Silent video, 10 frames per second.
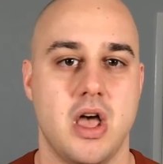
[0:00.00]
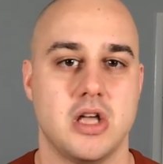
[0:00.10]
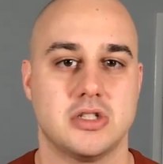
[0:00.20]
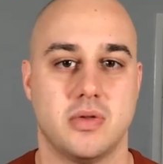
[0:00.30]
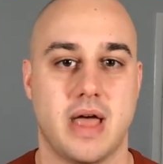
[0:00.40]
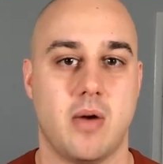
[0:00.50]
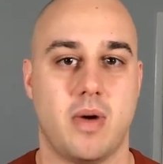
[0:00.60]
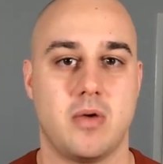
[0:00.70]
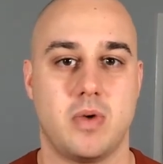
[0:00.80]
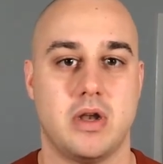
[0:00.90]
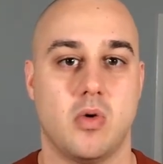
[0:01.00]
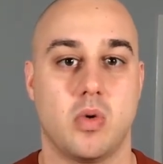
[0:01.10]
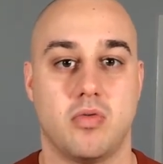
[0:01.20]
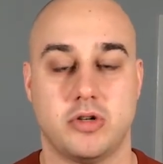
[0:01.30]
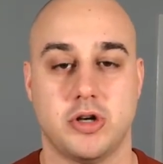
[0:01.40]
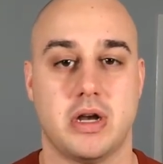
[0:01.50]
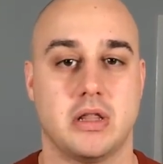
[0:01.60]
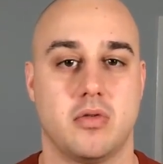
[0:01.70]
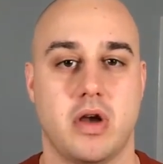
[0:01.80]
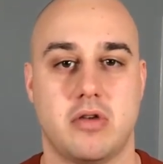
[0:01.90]
So that way we know we're trending
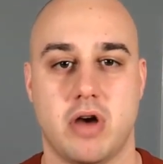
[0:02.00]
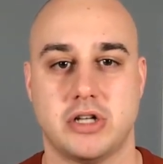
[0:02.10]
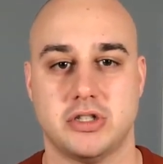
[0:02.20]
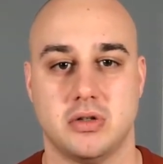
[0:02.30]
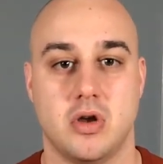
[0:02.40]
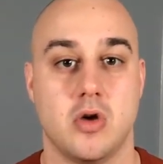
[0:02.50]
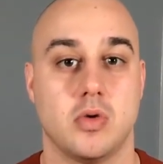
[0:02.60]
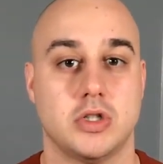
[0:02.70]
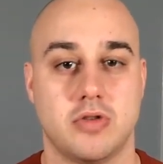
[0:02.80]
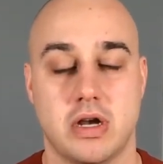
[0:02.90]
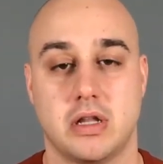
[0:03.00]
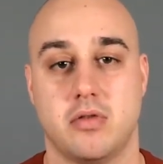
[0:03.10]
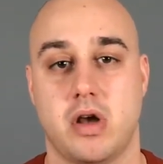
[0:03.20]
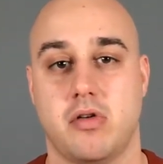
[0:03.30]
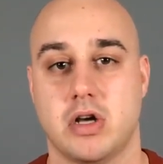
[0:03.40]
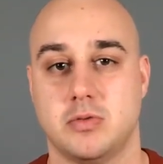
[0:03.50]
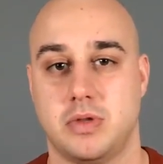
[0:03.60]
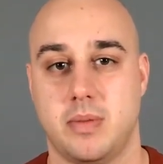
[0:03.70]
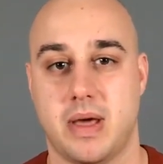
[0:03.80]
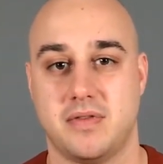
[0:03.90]
in the right direction. We're trending in the right direction with
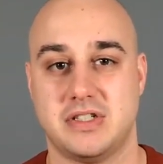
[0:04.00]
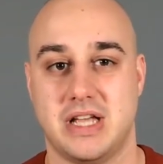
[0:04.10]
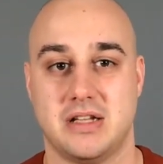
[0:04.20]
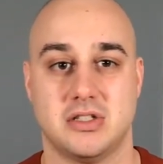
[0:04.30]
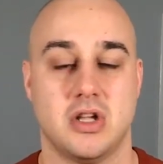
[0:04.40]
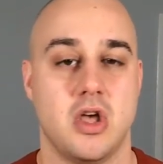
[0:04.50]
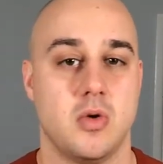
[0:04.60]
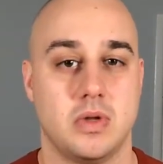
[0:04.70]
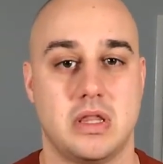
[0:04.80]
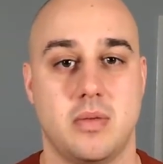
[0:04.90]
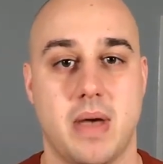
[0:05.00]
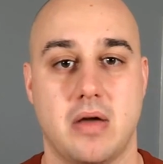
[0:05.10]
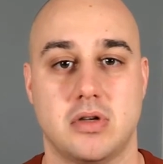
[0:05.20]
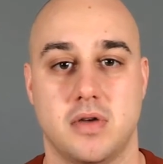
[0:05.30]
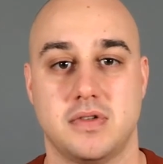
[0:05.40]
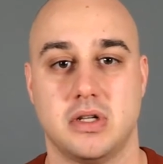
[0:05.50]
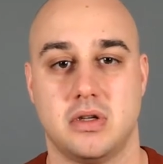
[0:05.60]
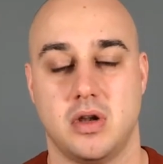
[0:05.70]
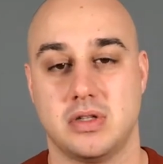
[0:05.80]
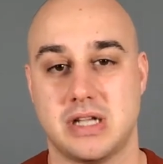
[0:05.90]
the amount of sends, with the amount of
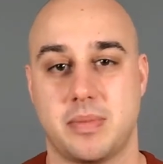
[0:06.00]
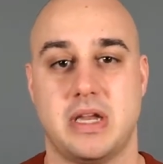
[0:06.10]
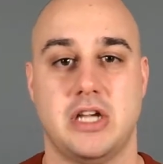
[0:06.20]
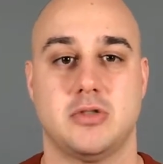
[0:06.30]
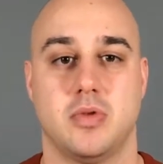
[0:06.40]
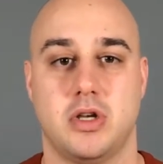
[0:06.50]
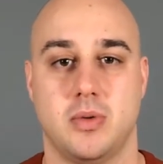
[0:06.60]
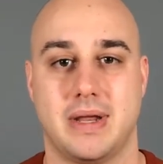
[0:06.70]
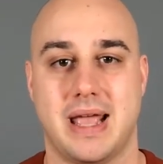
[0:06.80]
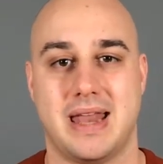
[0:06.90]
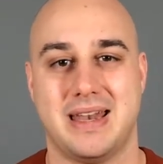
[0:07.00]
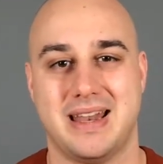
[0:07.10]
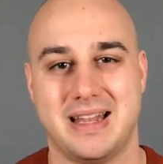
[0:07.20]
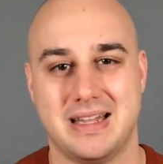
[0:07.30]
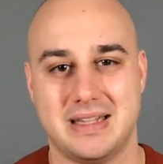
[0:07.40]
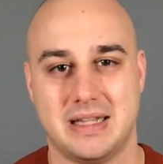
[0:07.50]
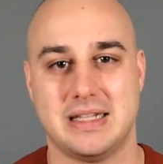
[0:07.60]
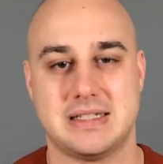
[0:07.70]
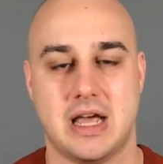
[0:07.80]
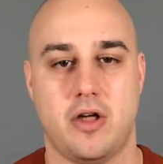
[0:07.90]
segmentation we're doing, and
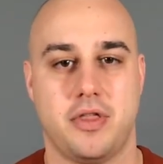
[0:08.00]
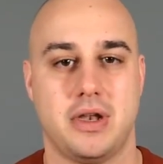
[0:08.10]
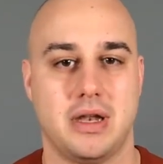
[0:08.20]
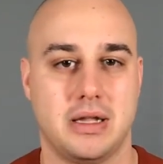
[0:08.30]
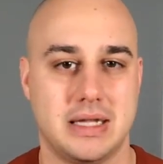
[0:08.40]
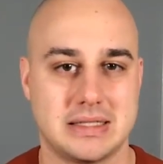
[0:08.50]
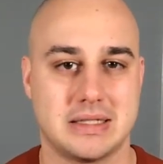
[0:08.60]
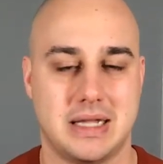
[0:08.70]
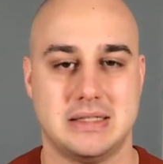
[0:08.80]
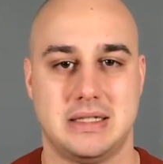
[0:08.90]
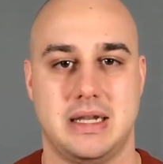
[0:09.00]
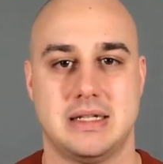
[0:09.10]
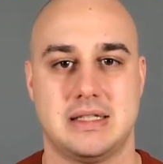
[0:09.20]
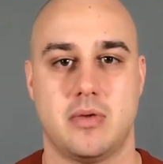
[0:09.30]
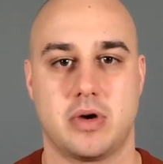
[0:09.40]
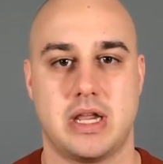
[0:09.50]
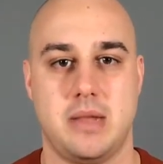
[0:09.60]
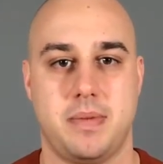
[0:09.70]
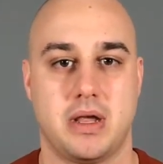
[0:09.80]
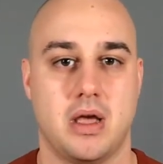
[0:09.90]
list health and list cleanliness that we're
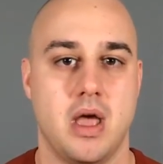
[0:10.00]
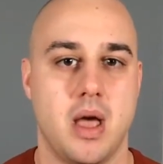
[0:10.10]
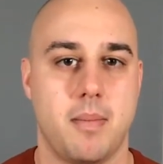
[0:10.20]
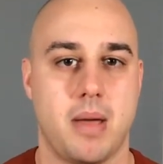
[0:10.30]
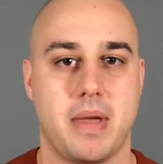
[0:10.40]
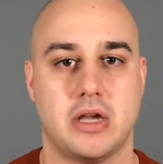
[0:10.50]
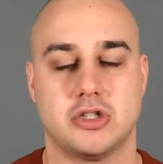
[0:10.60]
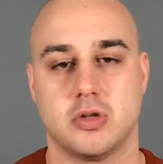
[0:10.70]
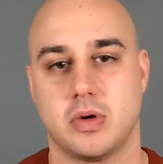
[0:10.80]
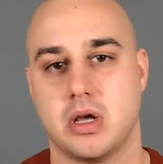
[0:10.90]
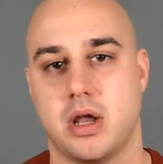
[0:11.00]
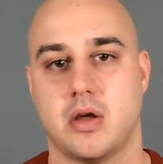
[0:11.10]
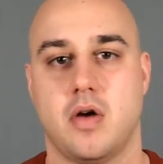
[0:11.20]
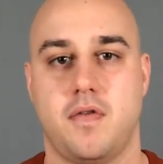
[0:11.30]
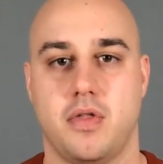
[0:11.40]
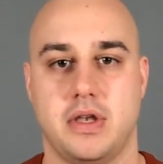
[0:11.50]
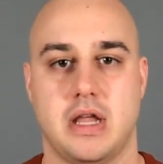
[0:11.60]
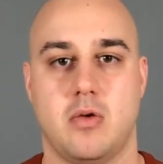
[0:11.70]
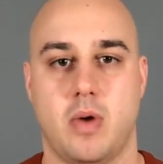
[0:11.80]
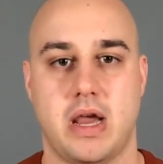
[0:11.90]
keeping by making sure we're cutting off all the
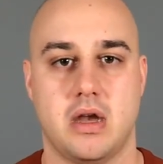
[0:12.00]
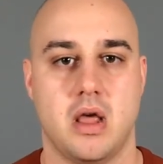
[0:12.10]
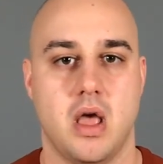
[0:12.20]
dead weight.